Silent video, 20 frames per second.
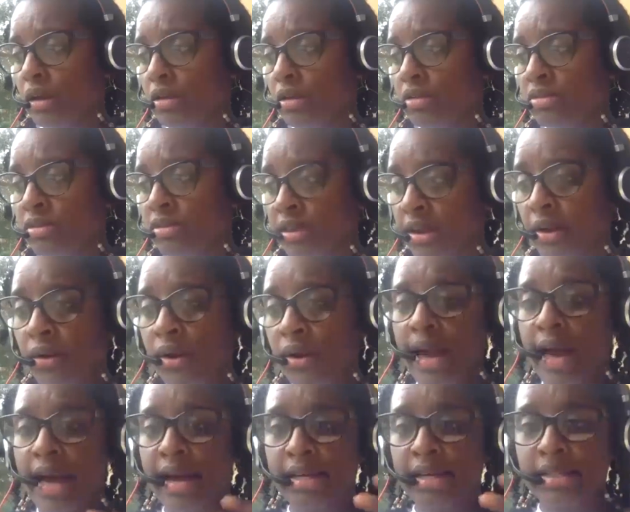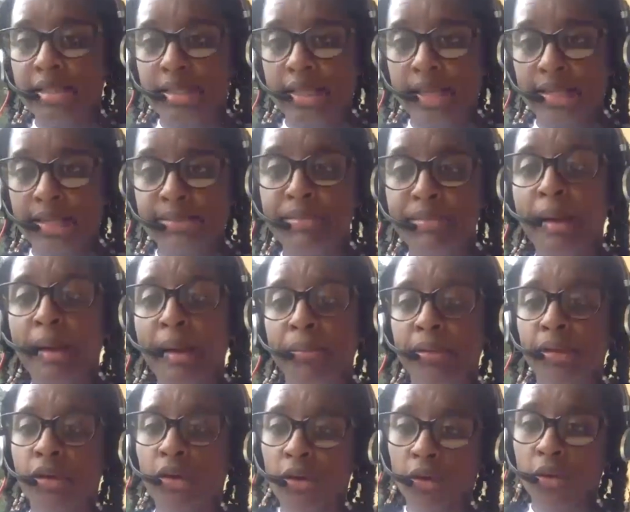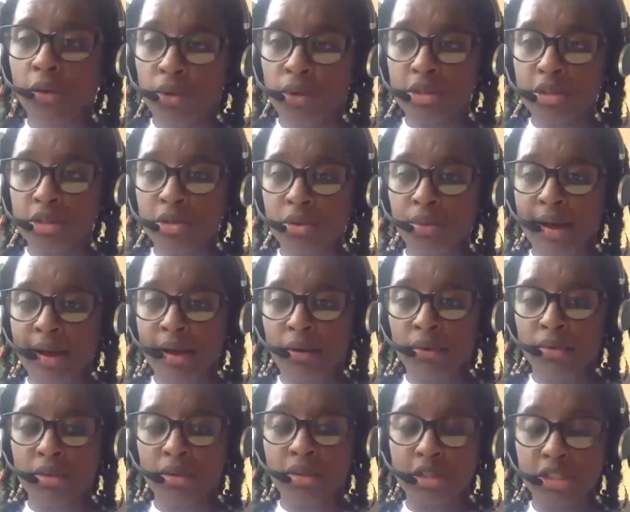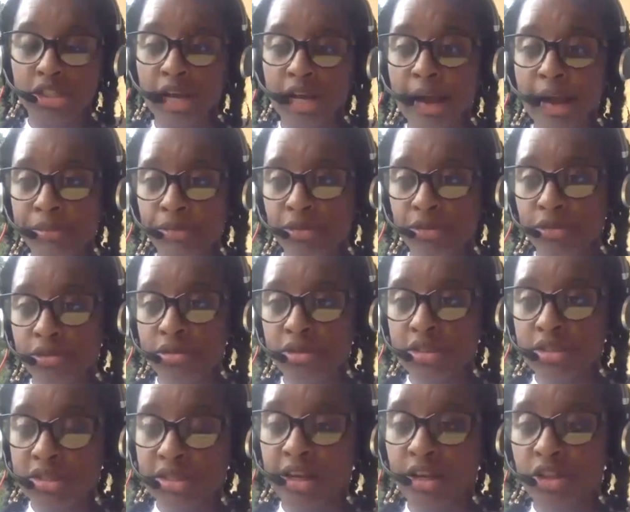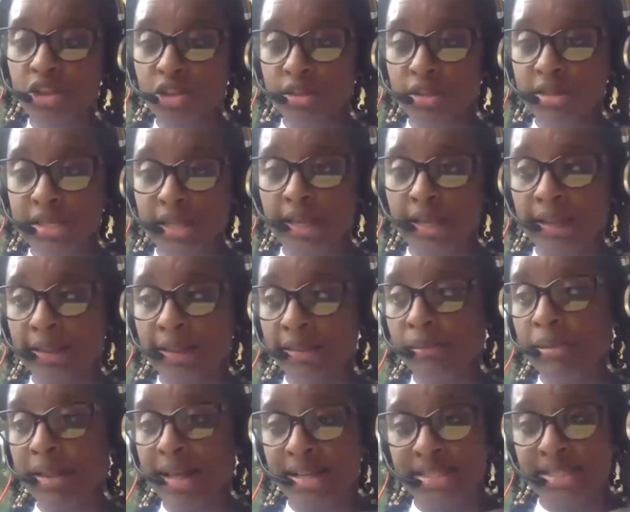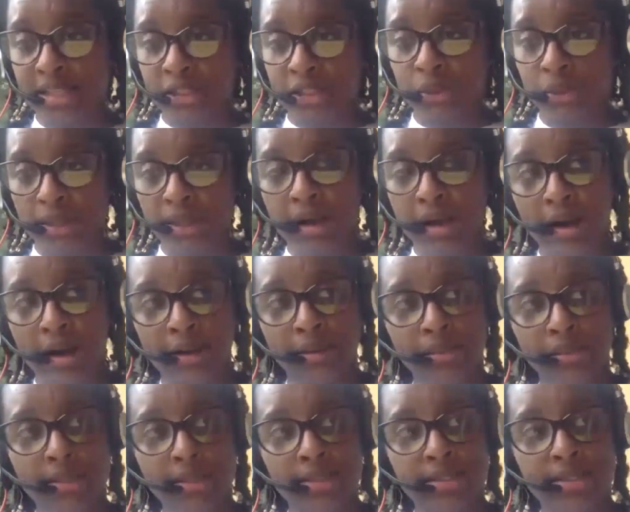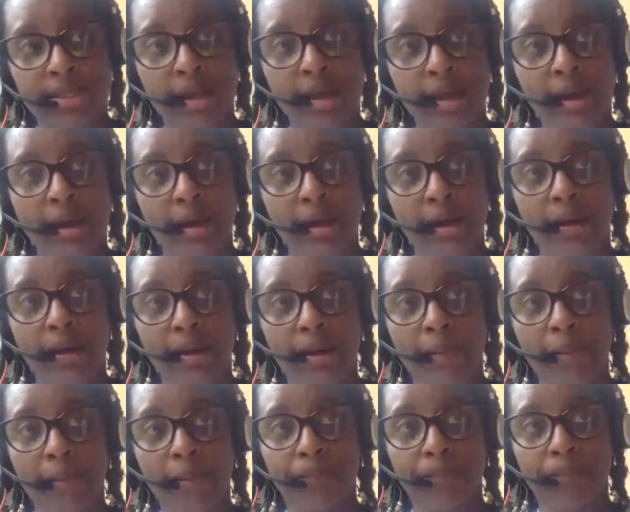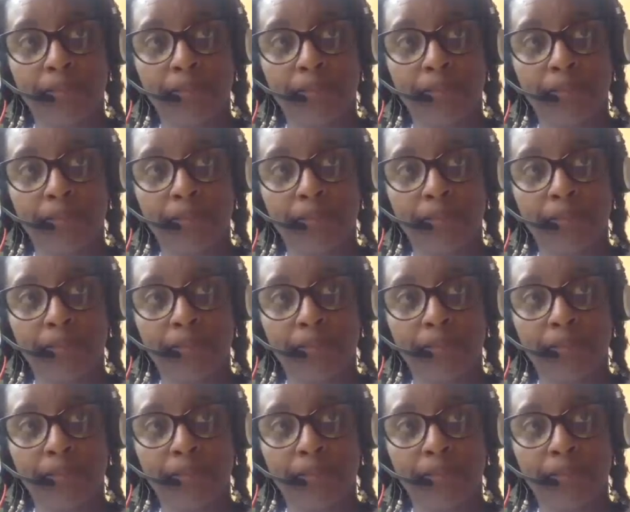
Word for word: Sarah has is mapping her course around the chapters, the sections in the Black sexual economies. Um,